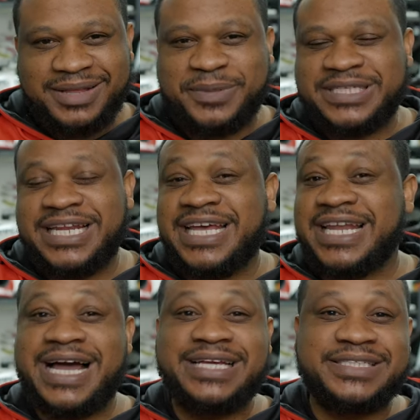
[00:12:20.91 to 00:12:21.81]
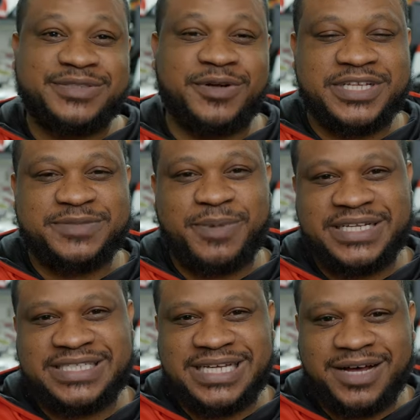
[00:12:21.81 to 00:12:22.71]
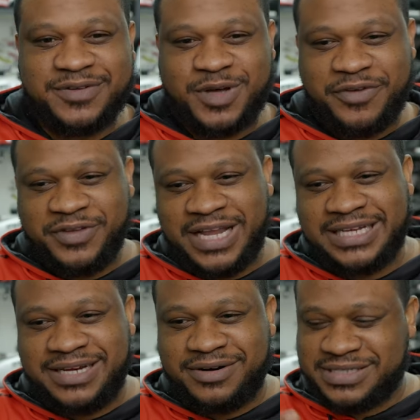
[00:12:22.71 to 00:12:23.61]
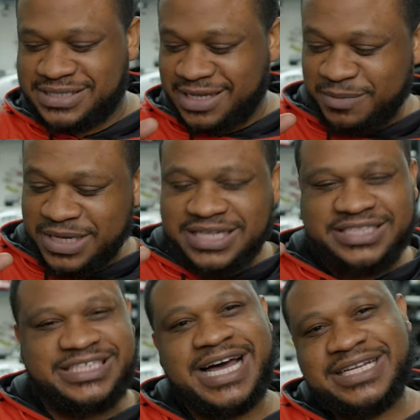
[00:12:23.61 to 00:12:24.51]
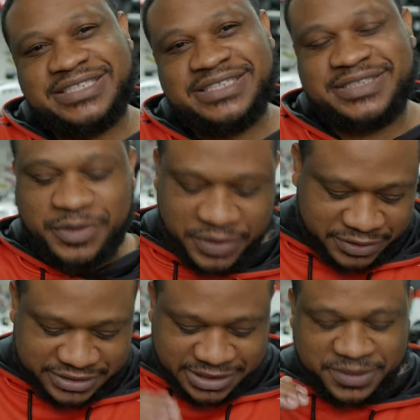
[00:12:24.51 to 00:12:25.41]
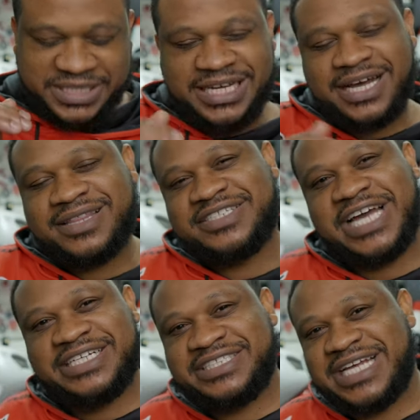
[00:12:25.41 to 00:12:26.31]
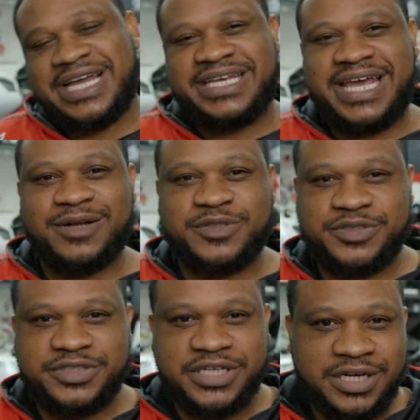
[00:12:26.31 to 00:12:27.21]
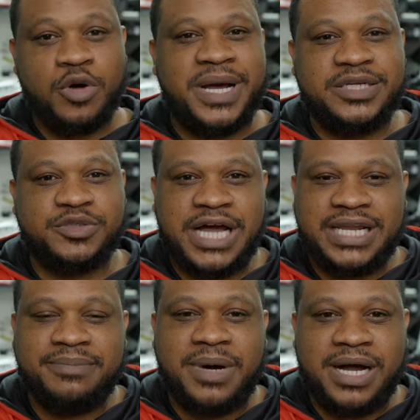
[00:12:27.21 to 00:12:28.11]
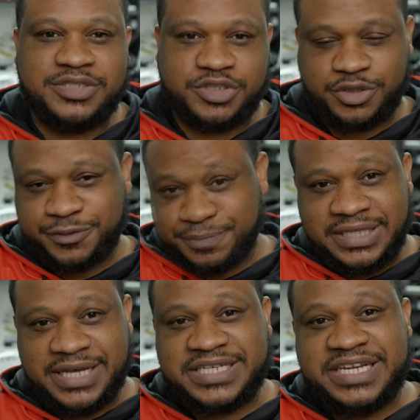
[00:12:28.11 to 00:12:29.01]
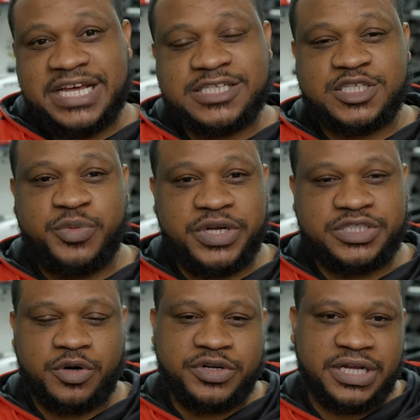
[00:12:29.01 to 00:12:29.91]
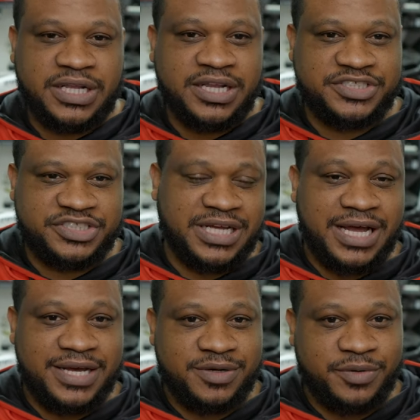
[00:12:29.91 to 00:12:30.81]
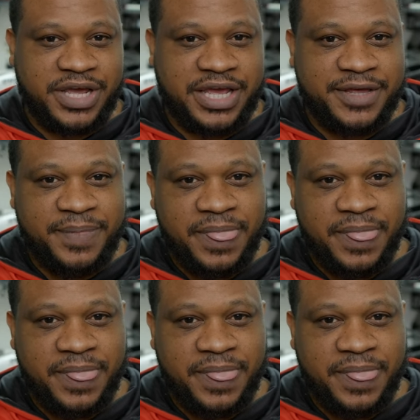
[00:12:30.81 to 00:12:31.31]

but then again, I installed this myself, so I feel like there are some challenges. So here are some of the other challenges I encountered on my Ducati Monster. There's another switch on the clutch side, okay?